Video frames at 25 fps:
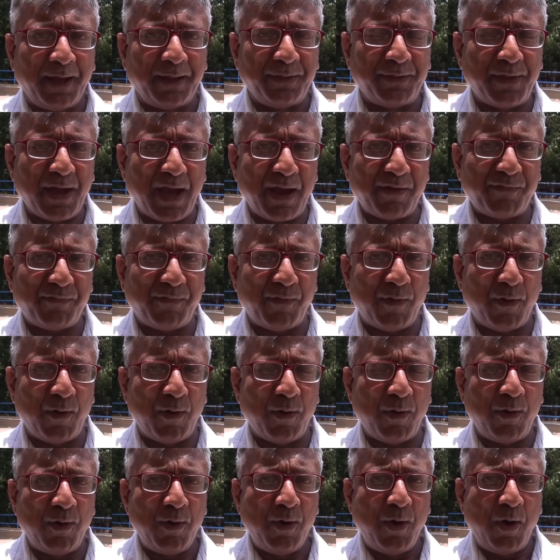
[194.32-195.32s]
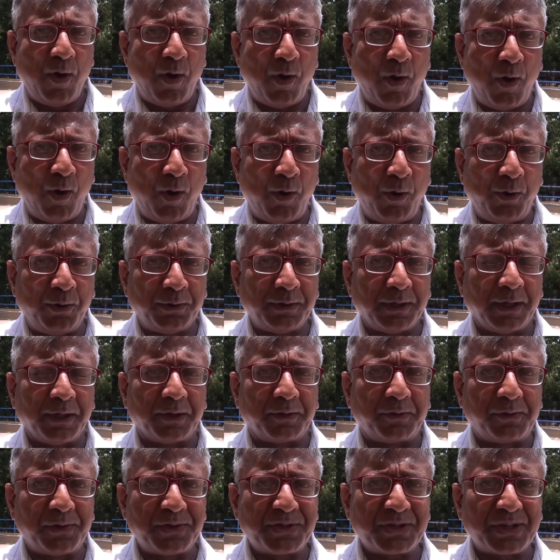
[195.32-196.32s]
Therefore, on
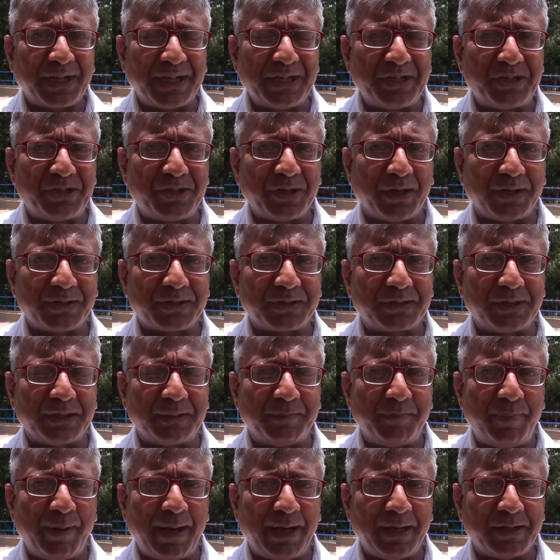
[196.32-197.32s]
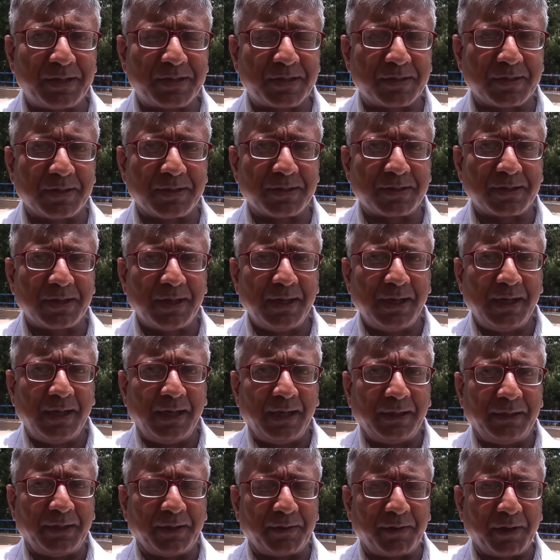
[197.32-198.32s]
a risk-adjusted basis,
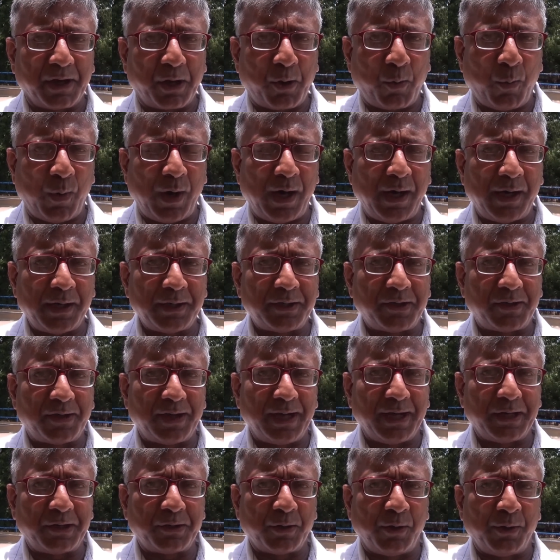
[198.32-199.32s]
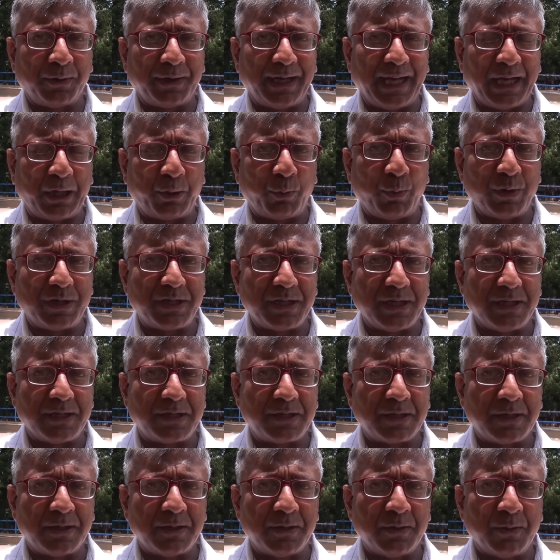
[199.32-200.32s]
the required rate on equity
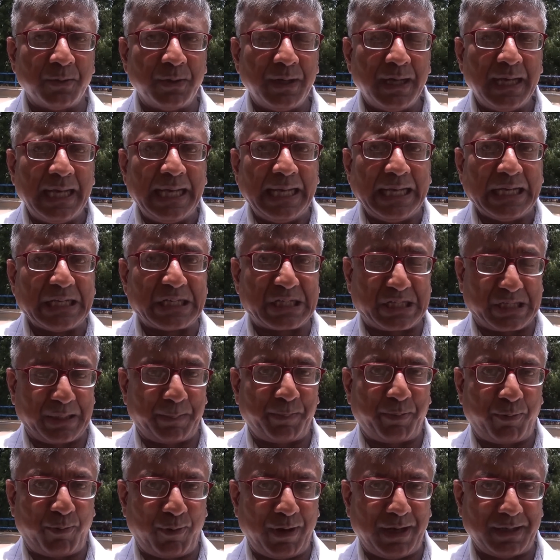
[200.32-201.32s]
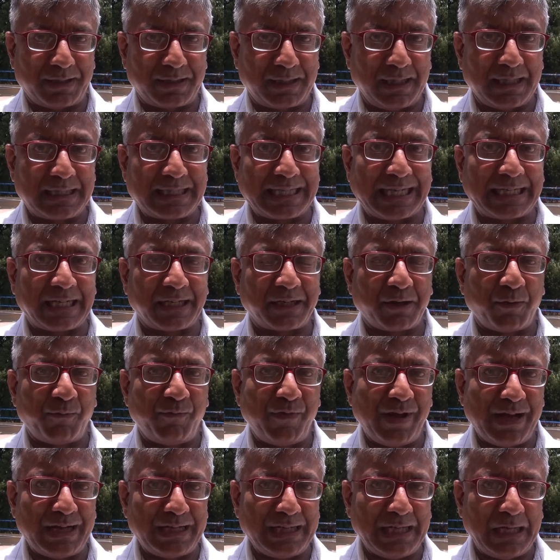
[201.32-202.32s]
too is suppressed. It's set at a
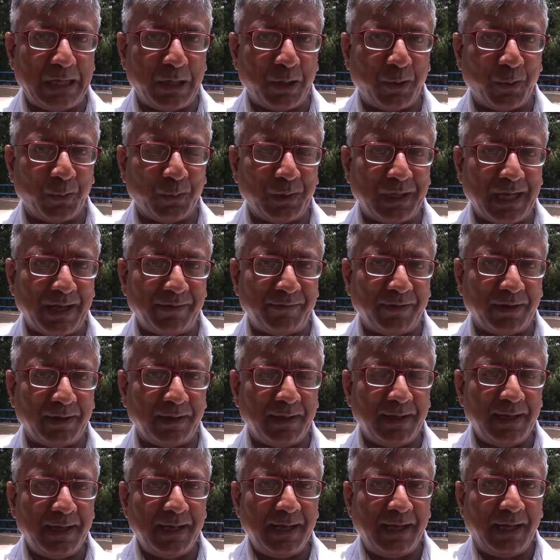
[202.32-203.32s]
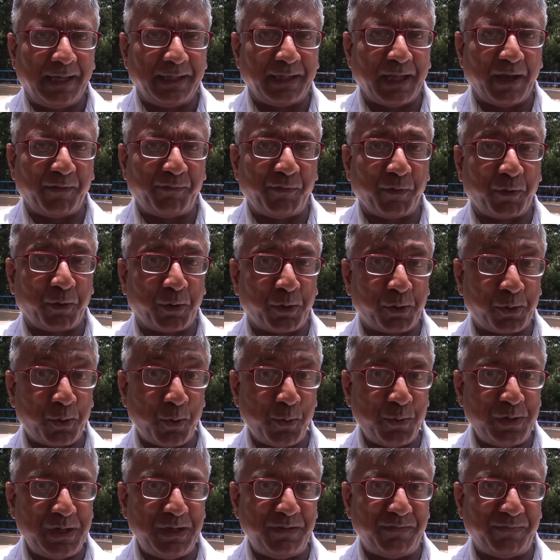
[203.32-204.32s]
very low level. Therefore,
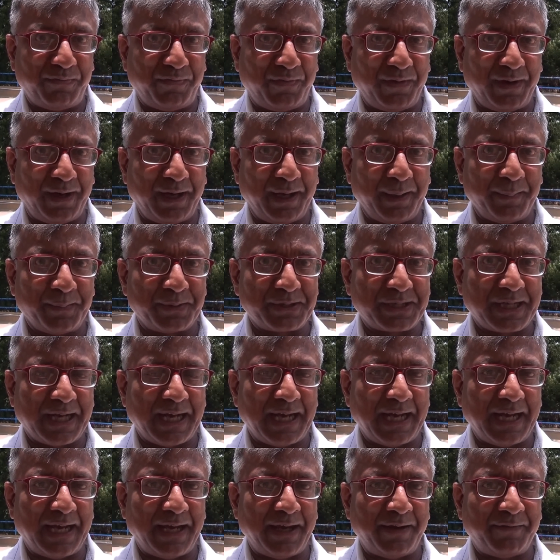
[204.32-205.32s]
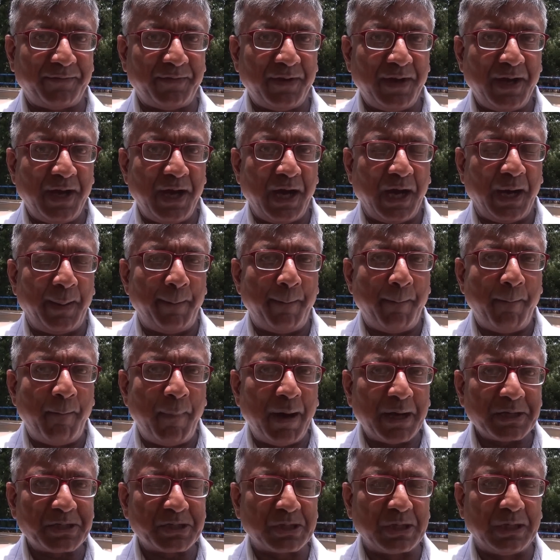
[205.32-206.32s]
crony firms have a
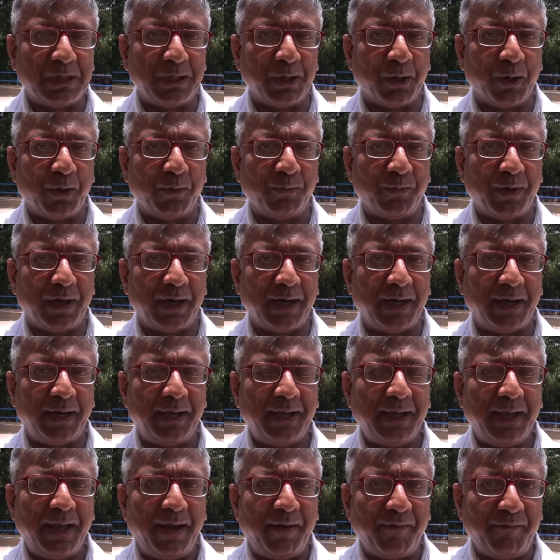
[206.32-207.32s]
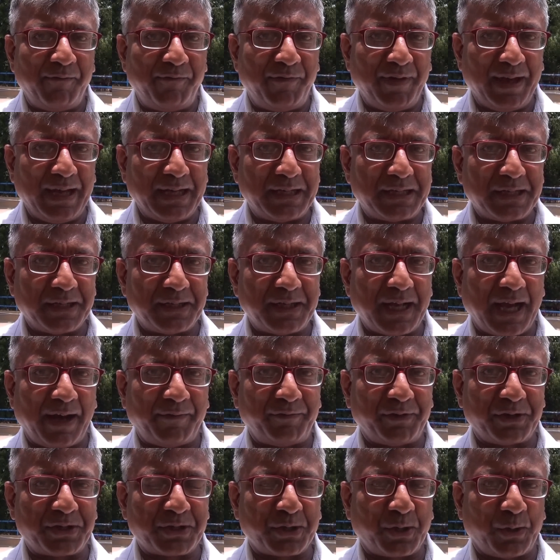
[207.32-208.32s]
much lower weighted
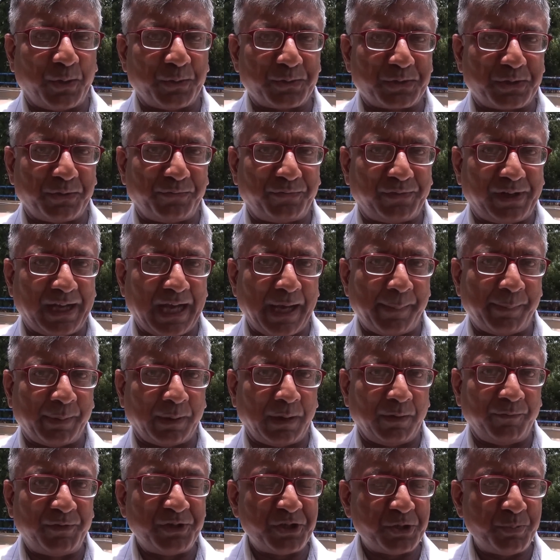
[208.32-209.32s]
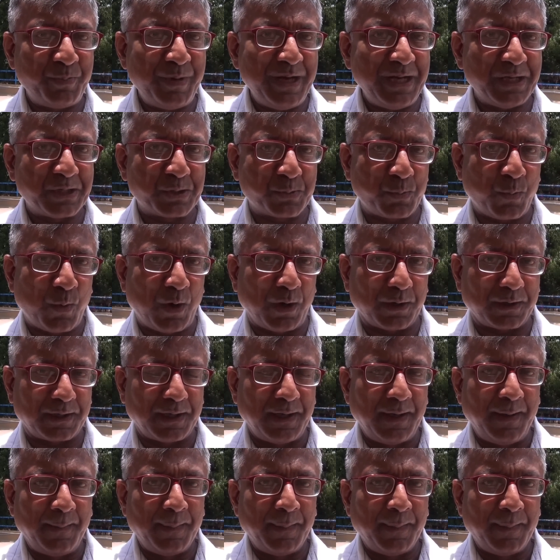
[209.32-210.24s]
average cost of capital, which means what?